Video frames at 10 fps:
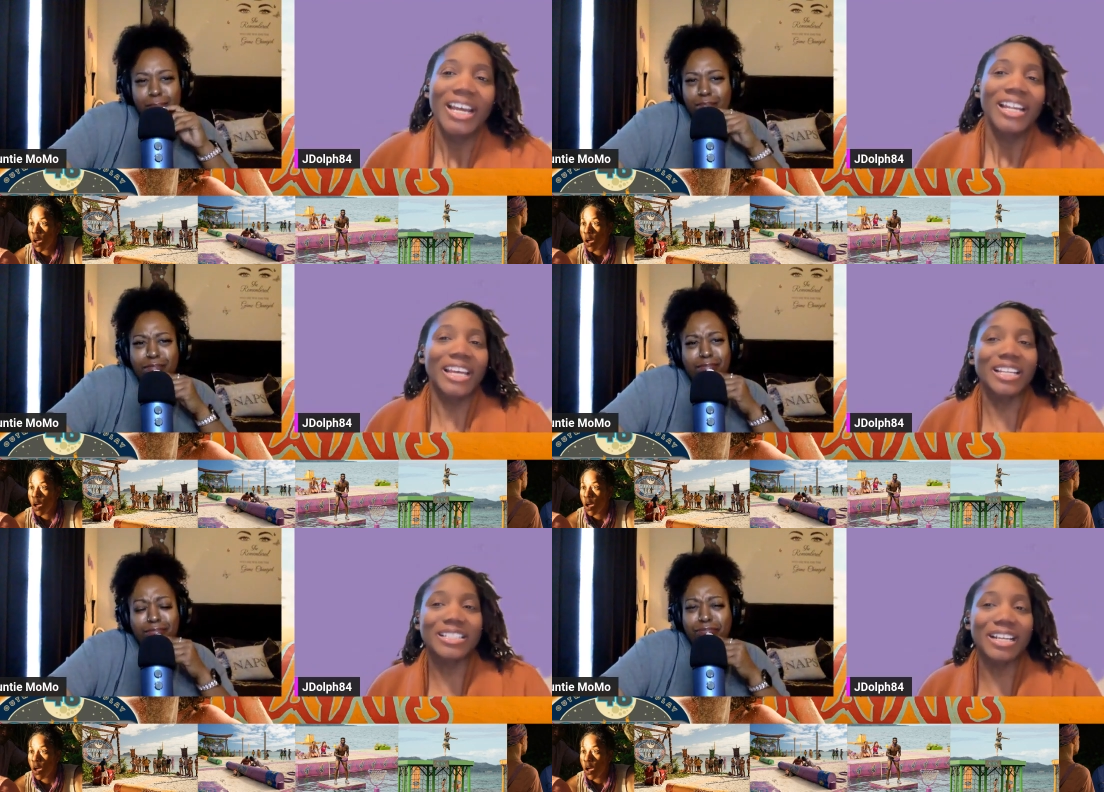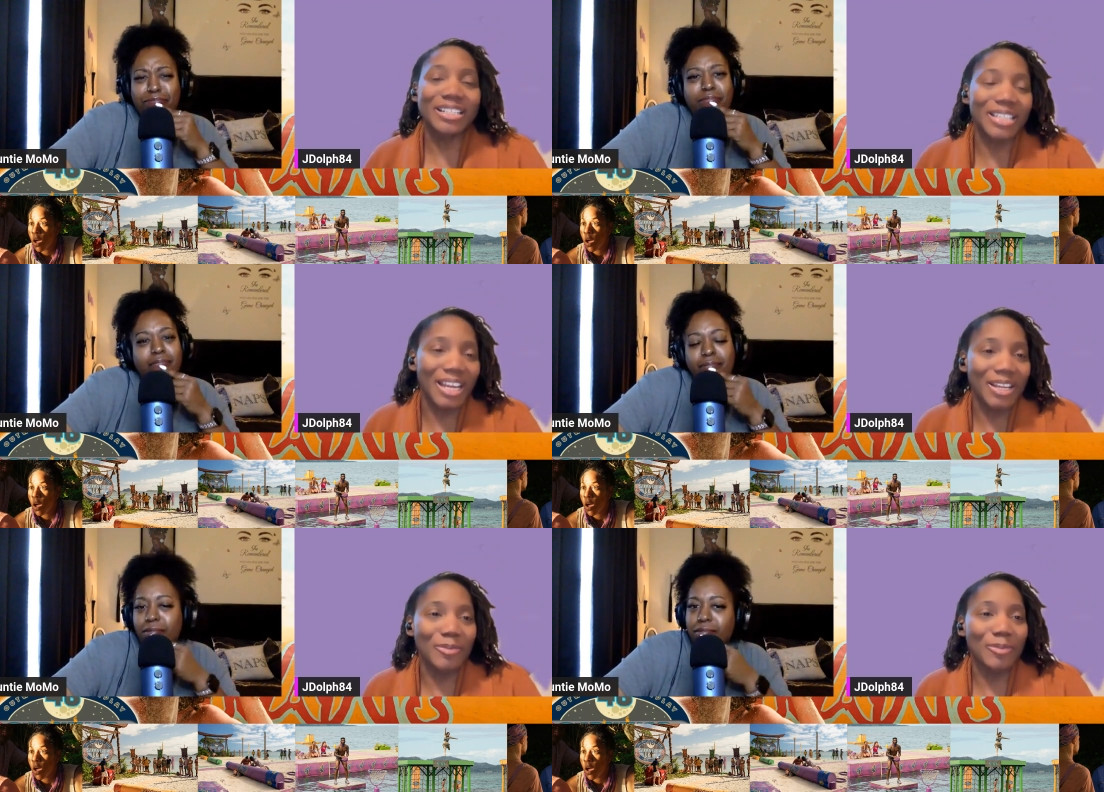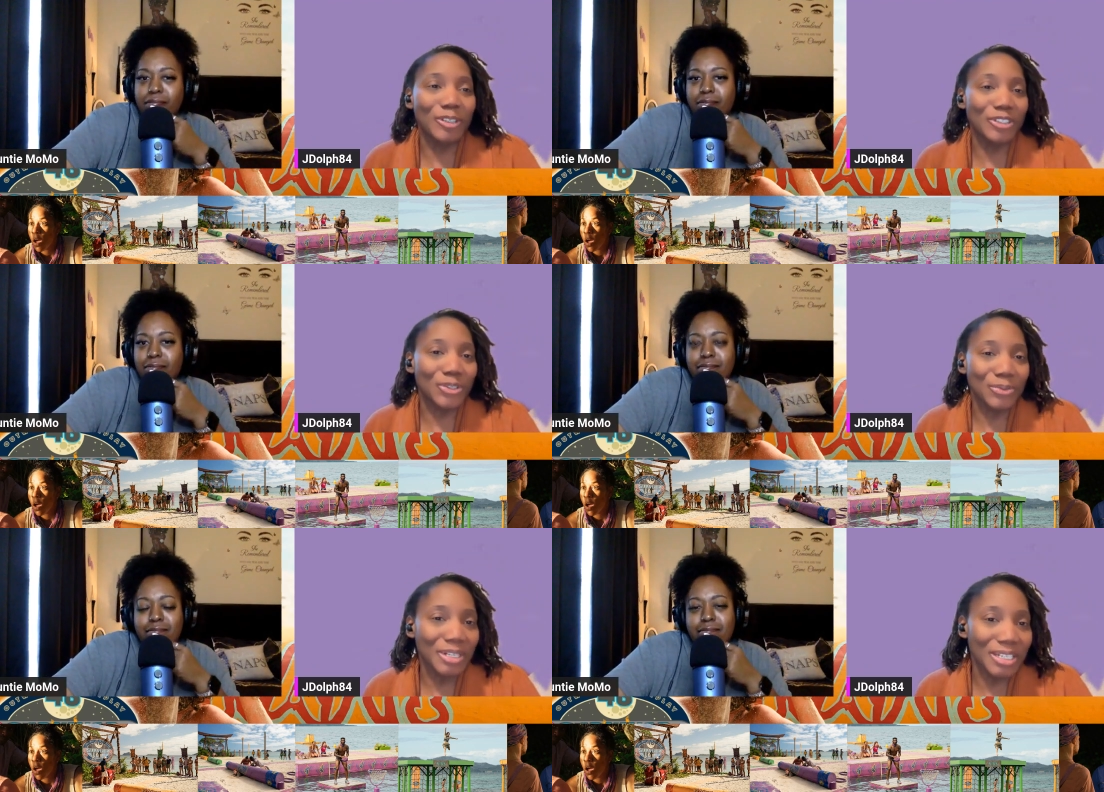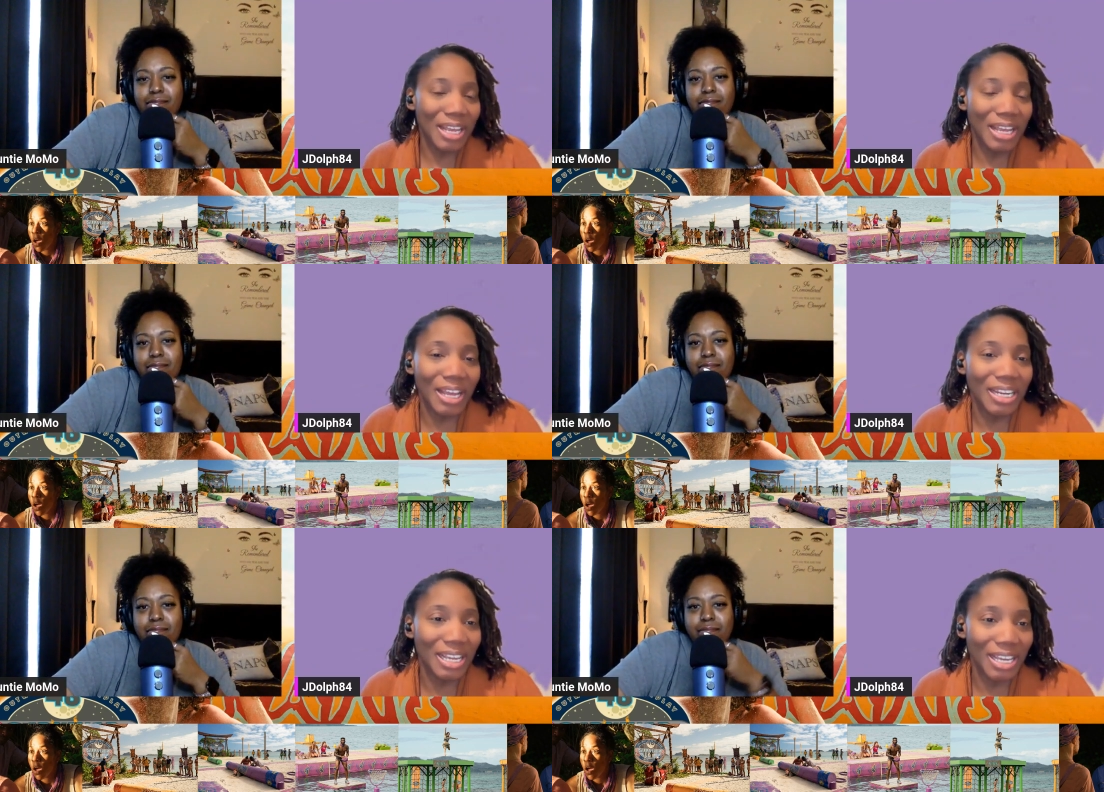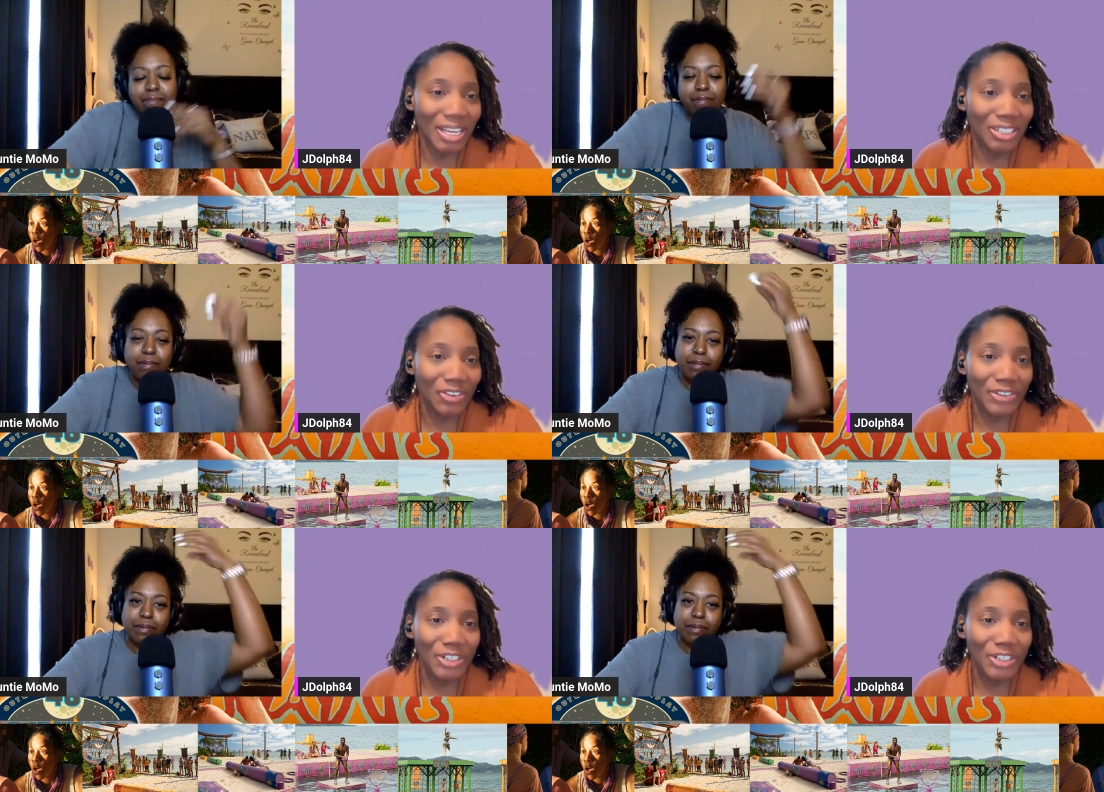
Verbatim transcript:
Speaker 1: that's like saying Serena had an edge over